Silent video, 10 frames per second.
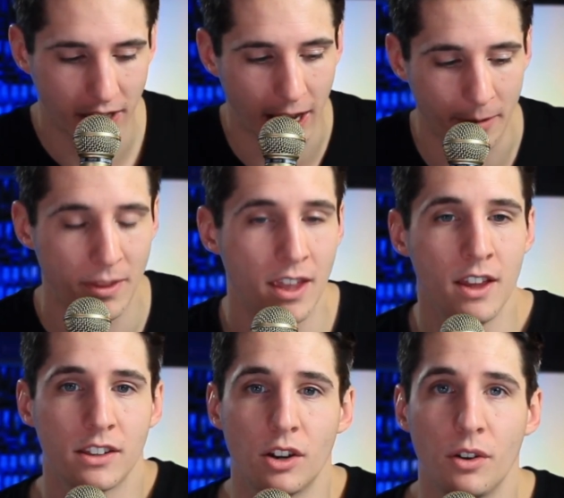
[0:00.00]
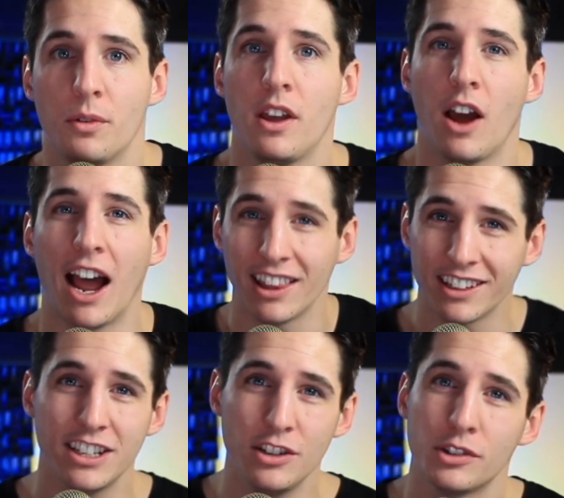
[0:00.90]
Okay, so I
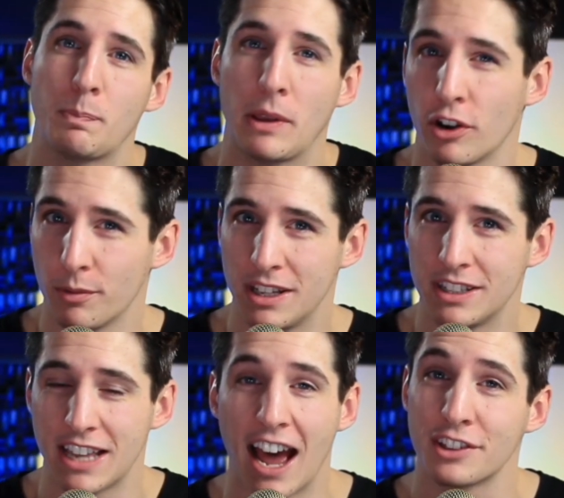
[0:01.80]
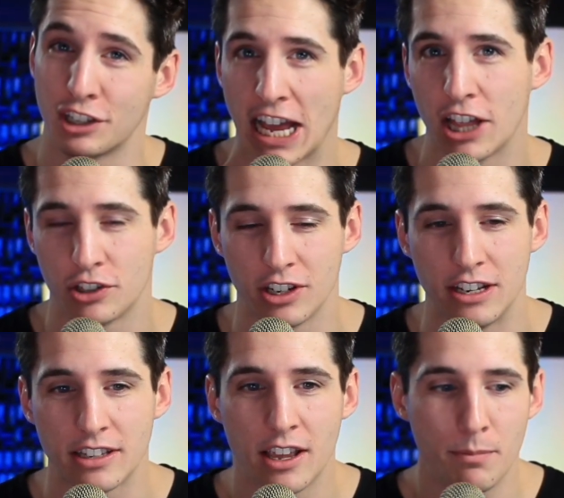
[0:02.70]
like to use pyramids as
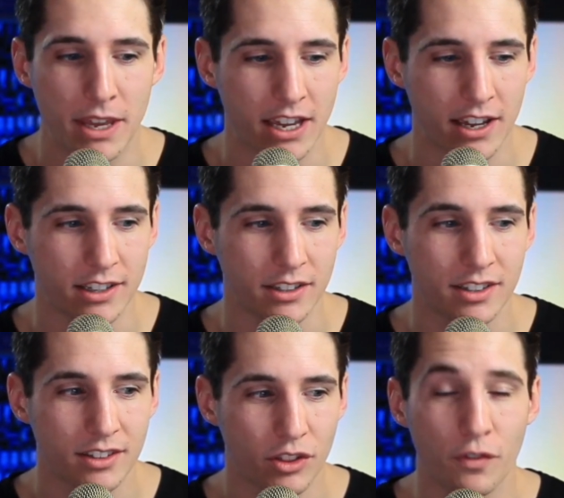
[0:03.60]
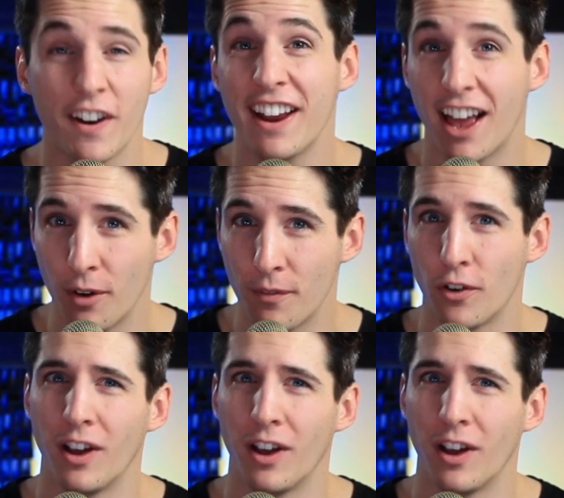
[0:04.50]
analogies because they're very helpful,